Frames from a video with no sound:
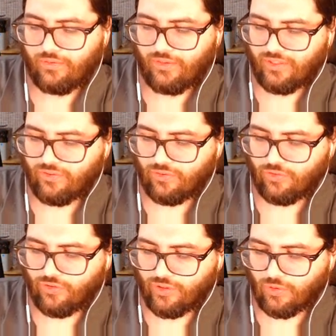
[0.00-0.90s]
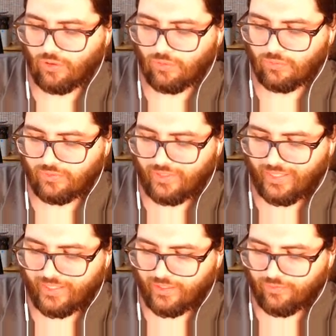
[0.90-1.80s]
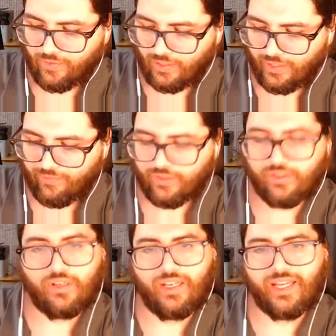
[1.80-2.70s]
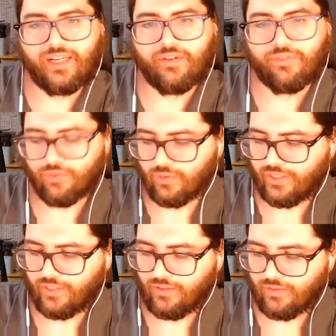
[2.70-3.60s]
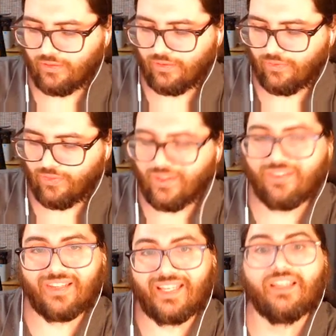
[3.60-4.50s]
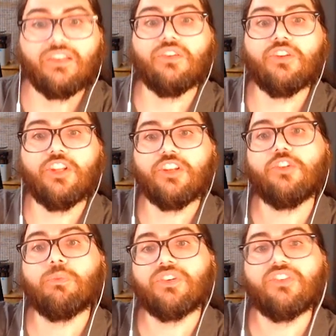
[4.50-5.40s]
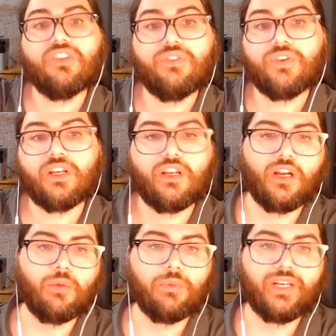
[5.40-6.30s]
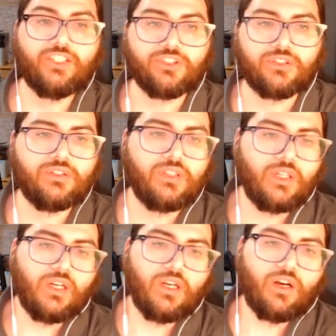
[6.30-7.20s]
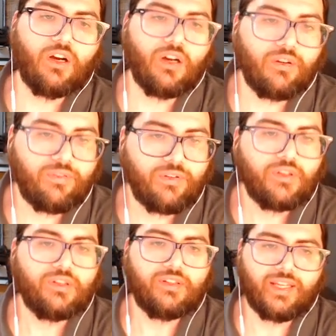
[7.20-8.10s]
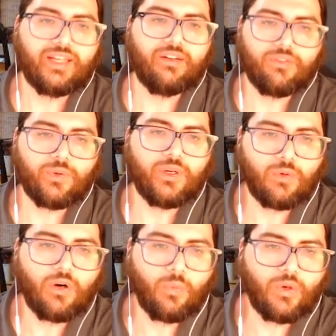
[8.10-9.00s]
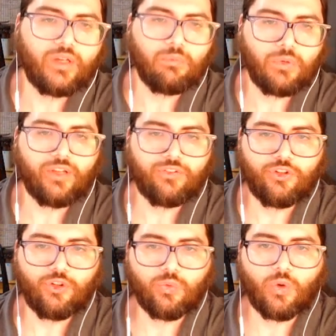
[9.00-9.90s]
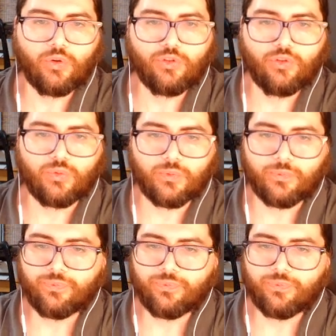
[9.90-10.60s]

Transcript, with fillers: this 0, negative 11, negative 3, this is this specific combination of negative 3 row 1 plus 2 row 2.